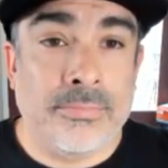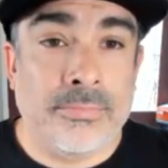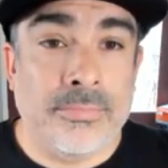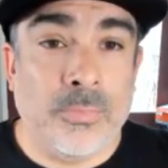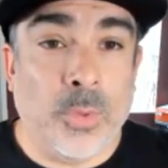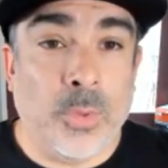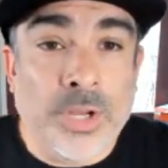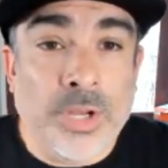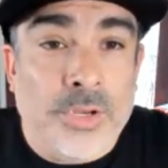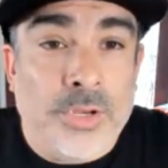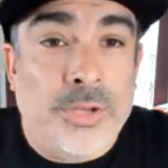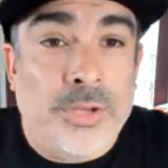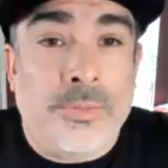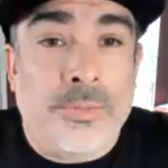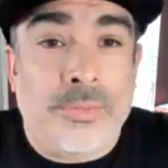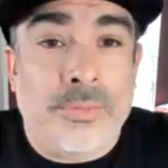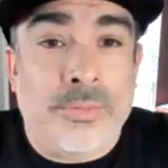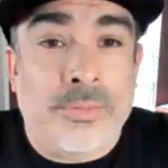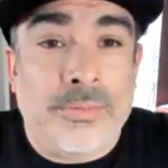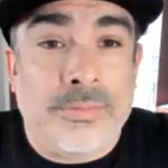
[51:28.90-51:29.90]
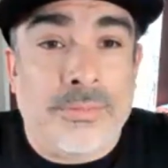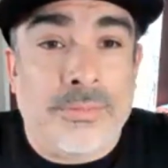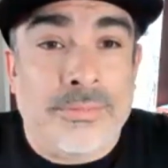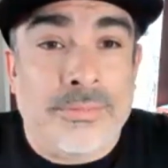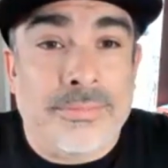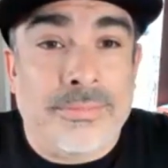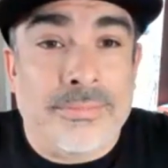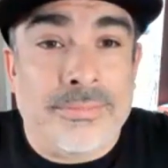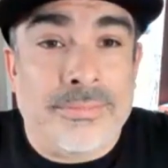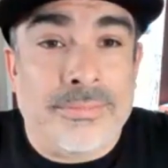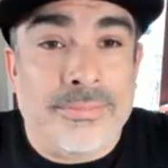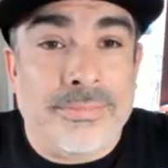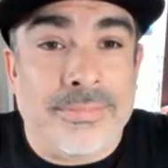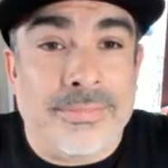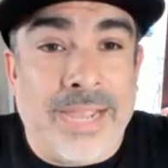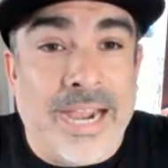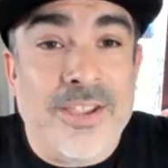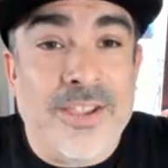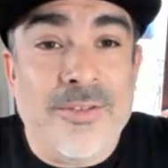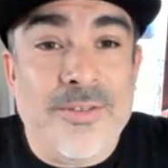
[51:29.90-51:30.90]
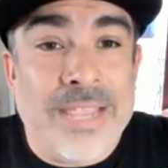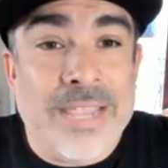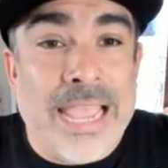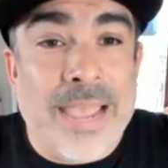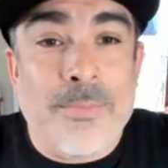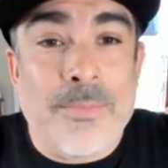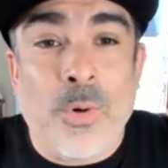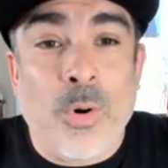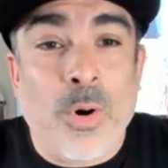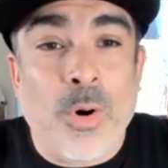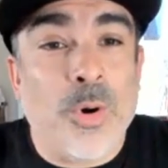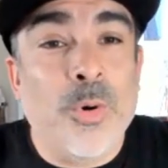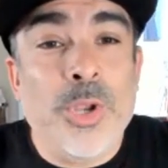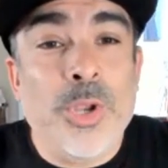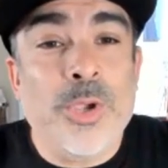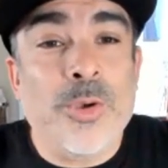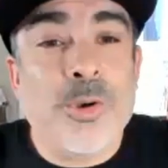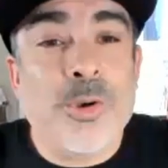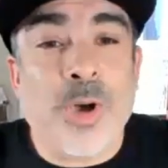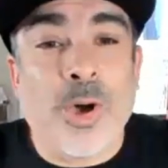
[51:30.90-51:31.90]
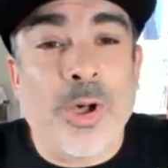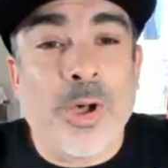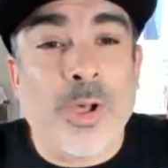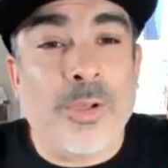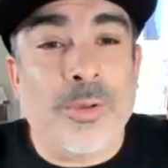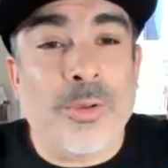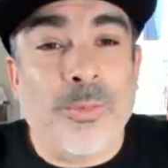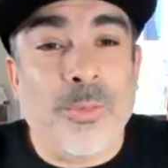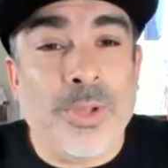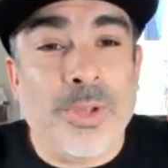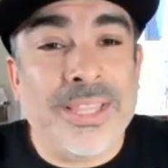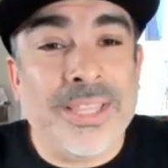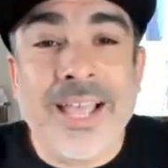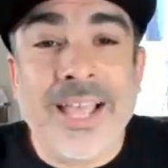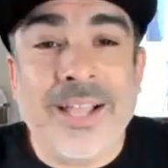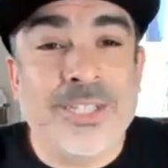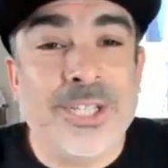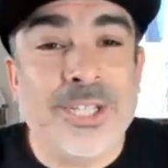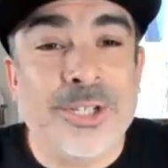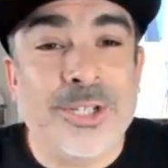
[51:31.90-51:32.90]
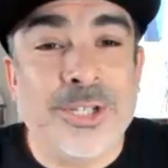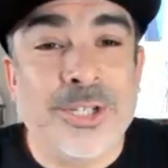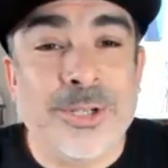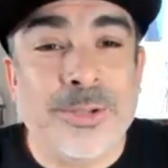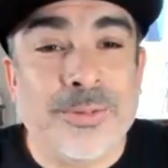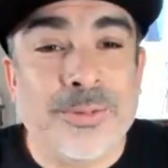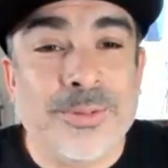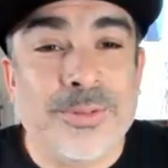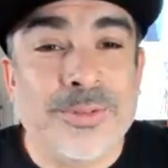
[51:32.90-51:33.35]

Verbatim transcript: What do you do? How do you get more? Who do you call? What the hell do you do?